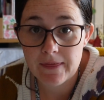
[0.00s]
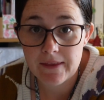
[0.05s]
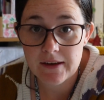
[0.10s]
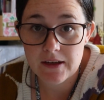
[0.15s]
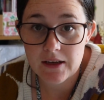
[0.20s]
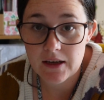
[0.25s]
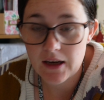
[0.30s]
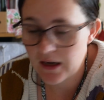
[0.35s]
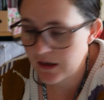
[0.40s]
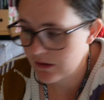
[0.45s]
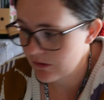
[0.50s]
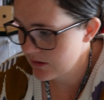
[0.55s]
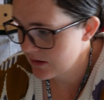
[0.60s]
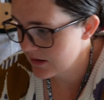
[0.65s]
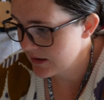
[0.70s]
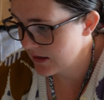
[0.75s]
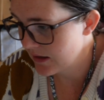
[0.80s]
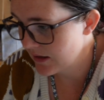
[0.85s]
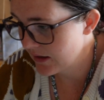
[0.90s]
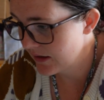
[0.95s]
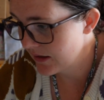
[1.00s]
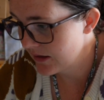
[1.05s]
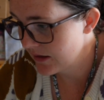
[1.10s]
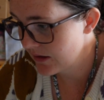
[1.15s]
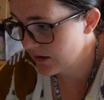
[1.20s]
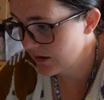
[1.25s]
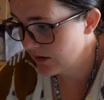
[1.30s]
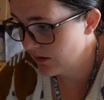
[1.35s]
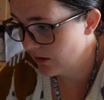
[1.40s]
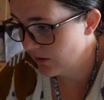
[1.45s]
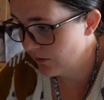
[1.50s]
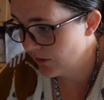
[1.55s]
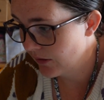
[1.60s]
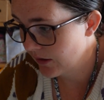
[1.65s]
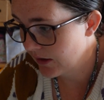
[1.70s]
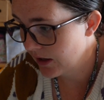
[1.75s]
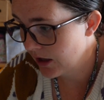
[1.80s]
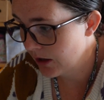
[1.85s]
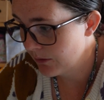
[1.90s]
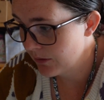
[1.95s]
the outside of the
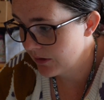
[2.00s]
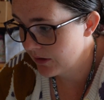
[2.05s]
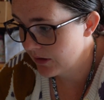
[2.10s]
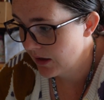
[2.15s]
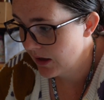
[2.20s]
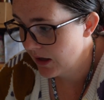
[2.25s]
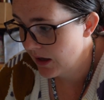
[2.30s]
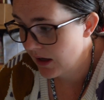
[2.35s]
garment